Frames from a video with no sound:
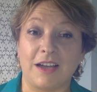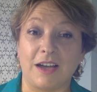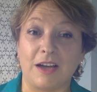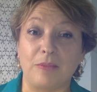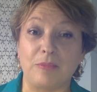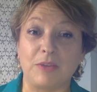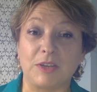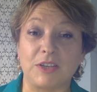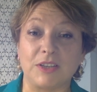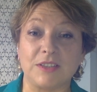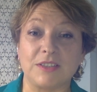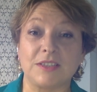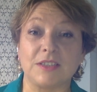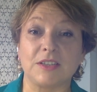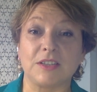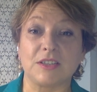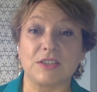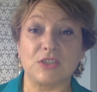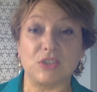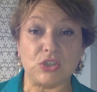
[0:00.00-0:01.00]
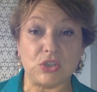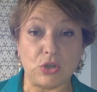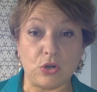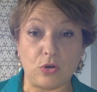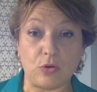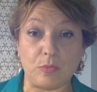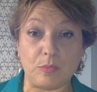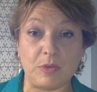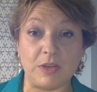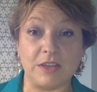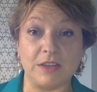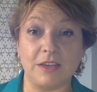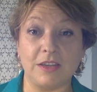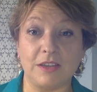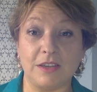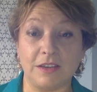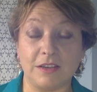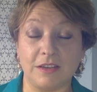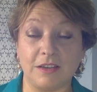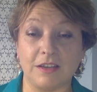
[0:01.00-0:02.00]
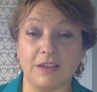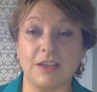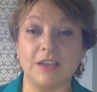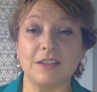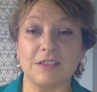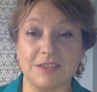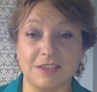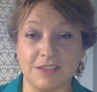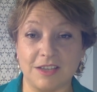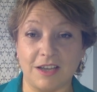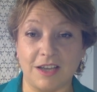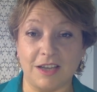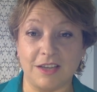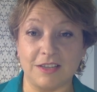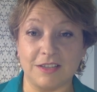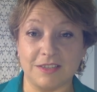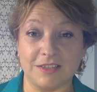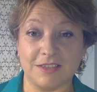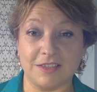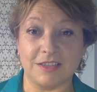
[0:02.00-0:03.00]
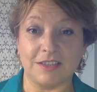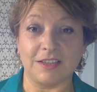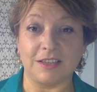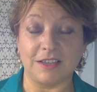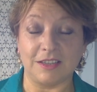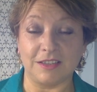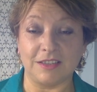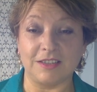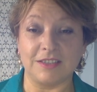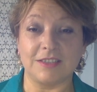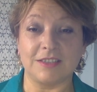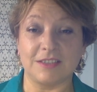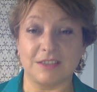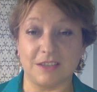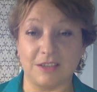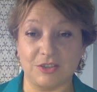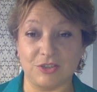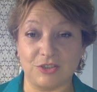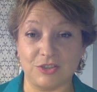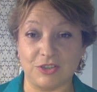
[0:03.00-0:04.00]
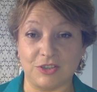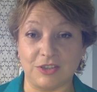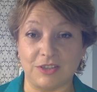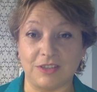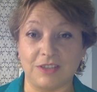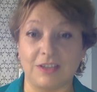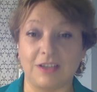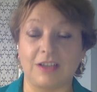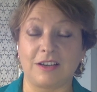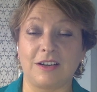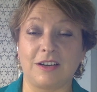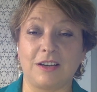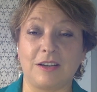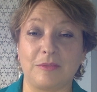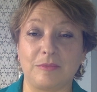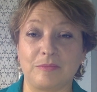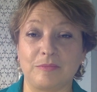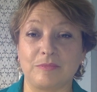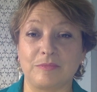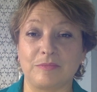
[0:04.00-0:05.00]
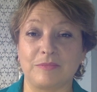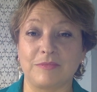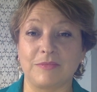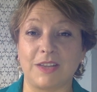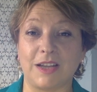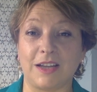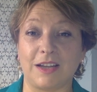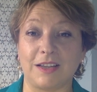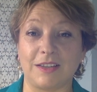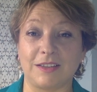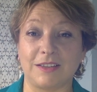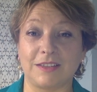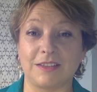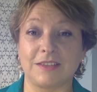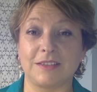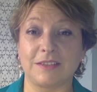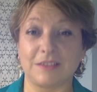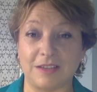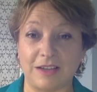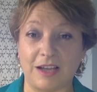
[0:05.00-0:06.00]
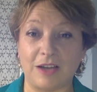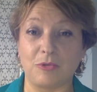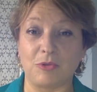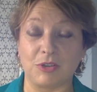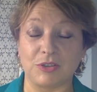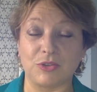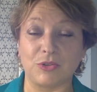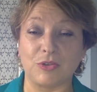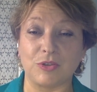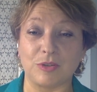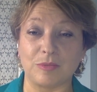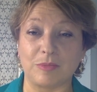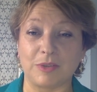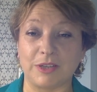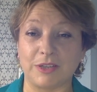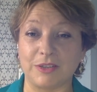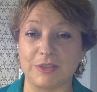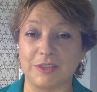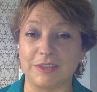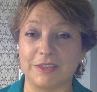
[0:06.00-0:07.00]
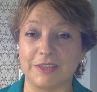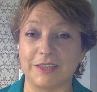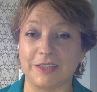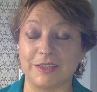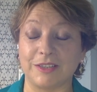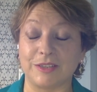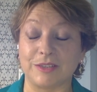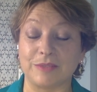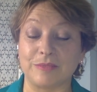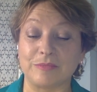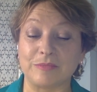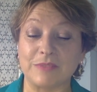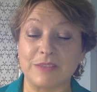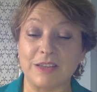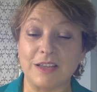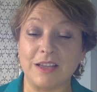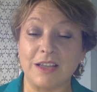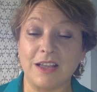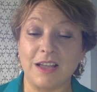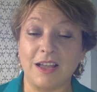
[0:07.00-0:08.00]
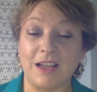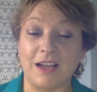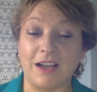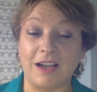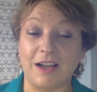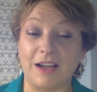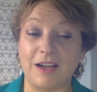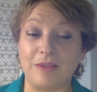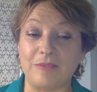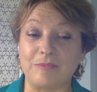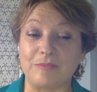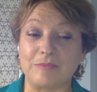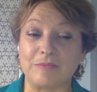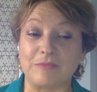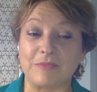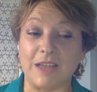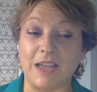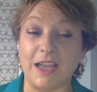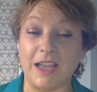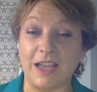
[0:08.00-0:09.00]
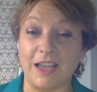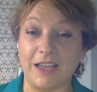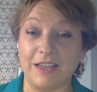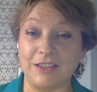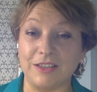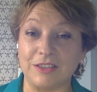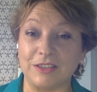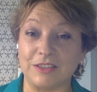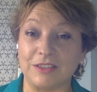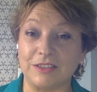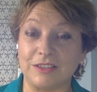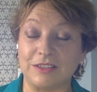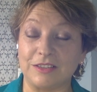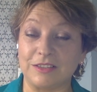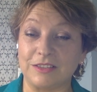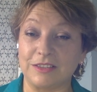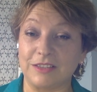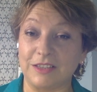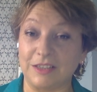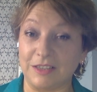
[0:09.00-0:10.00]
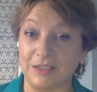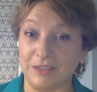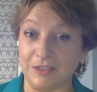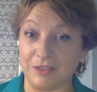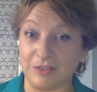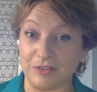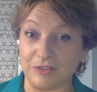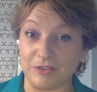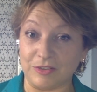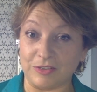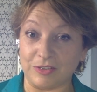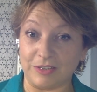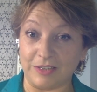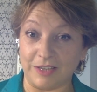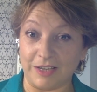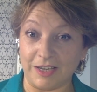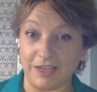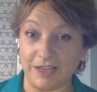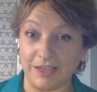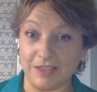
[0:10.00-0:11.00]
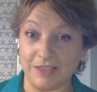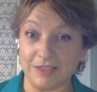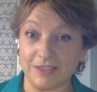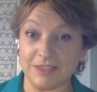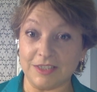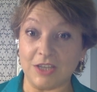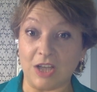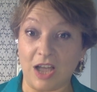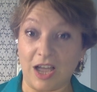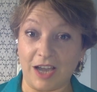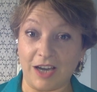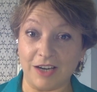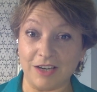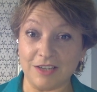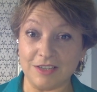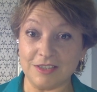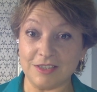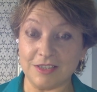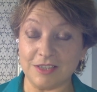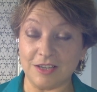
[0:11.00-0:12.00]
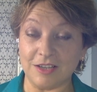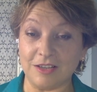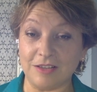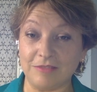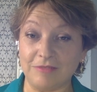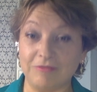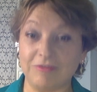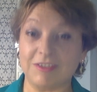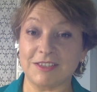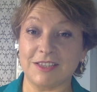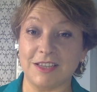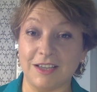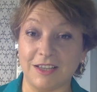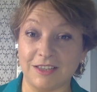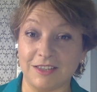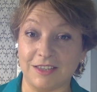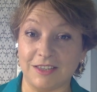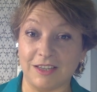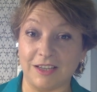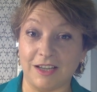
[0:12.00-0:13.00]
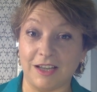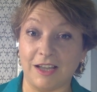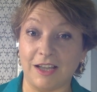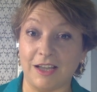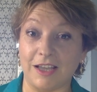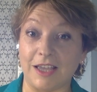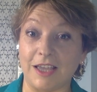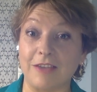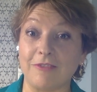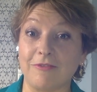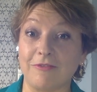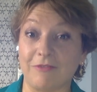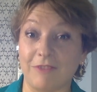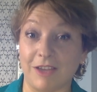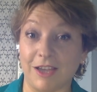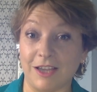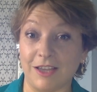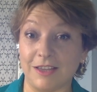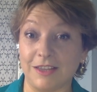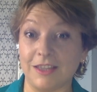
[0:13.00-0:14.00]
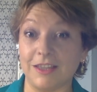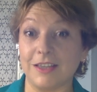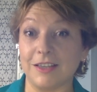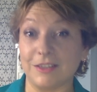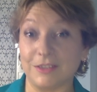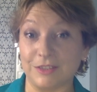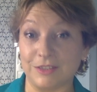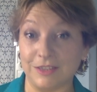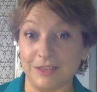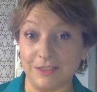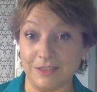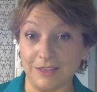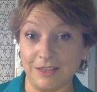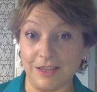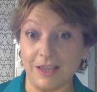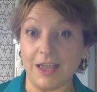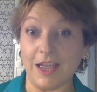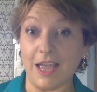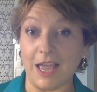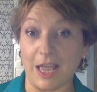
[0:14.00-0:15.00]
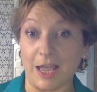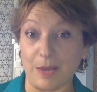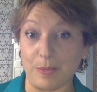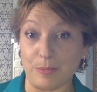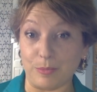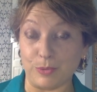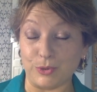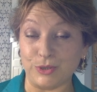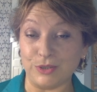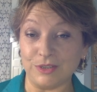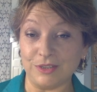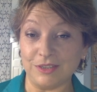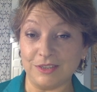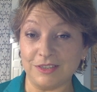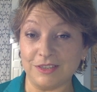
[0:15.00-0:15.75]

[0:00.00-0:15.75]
because there's so many insights in this session that I will talk about it later. And the client's higher self said the event did happen